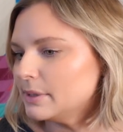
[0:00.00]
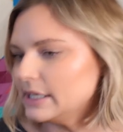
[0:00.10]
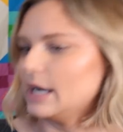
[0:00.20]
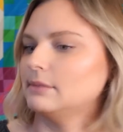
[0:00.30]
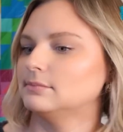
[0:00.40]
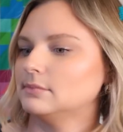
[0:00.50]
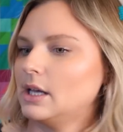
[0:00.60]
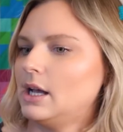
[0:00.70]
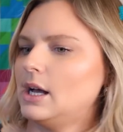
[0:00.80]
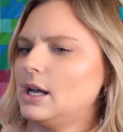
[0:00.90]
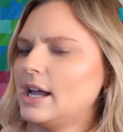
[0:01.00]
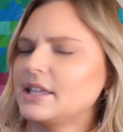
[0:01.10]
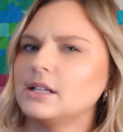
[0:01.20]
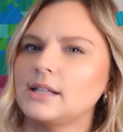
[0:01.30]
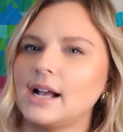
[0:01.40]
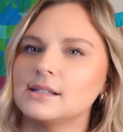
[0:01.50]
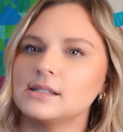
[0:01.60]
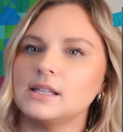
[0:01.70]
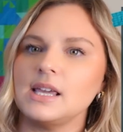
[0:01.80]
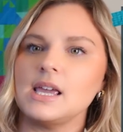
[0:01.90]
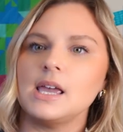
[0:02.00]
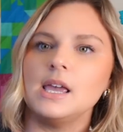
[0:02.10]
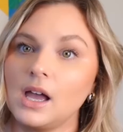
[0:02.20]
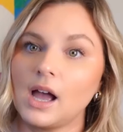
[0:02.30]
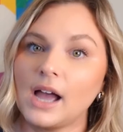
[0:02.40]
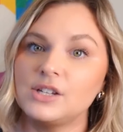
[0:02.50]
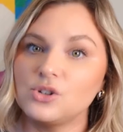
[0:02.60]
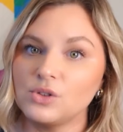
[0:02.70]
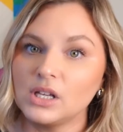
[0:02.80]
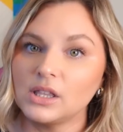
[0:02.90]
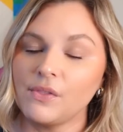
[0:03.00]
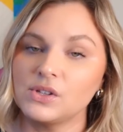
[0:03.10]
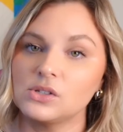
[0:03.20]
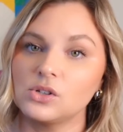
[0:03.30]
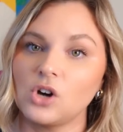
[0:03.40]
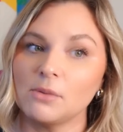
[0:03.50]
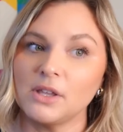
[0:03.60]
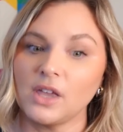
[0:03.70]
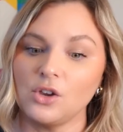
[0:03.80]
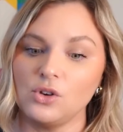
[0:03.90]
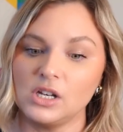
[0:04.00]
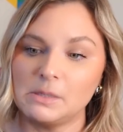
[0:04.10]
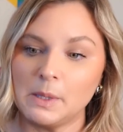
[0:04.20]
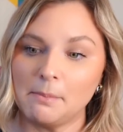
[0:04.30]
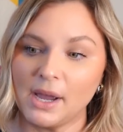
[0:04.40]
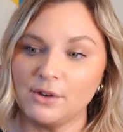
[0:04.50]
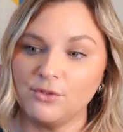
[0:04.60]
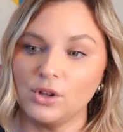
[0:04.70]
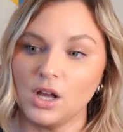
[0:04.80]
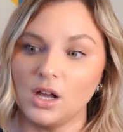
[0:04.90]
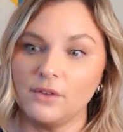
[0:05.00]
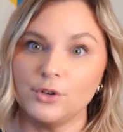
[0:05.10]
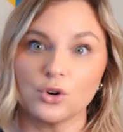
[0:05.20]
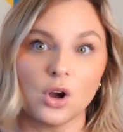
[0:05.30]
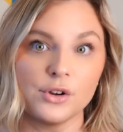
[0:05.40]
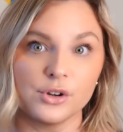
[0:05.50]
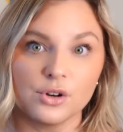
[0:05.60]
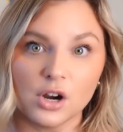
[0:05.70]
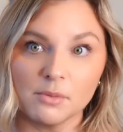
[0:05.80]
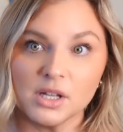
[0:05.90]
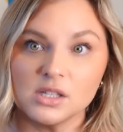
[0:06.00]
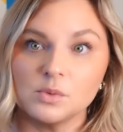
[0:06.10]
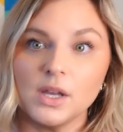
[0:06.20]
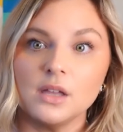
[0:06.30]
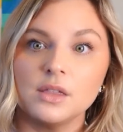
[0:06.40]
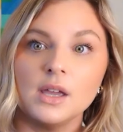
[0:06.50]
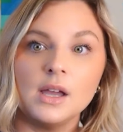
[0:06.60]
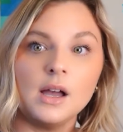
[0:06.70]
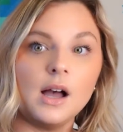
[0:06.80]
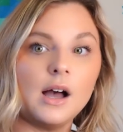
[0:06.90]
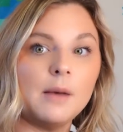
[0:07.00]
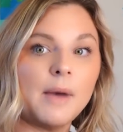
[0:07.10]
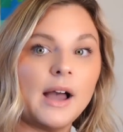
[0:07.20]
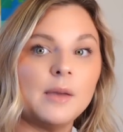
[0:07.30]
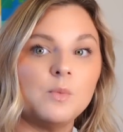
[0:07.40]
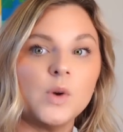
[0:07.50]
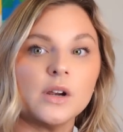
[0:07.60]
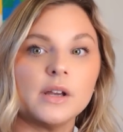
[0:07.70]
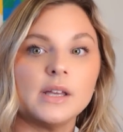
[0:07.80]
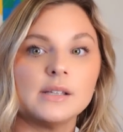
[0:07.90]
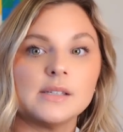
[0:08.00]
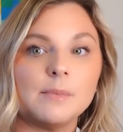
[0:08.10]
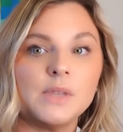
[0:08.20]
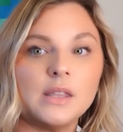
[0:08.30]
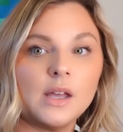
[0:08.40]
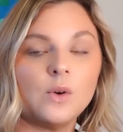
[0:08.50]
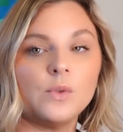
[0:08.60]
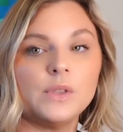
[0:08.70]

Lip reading: yeah, I think lastly, I do think that this is a garment that you need to be mindful of your undergarments with. I'm wearing something that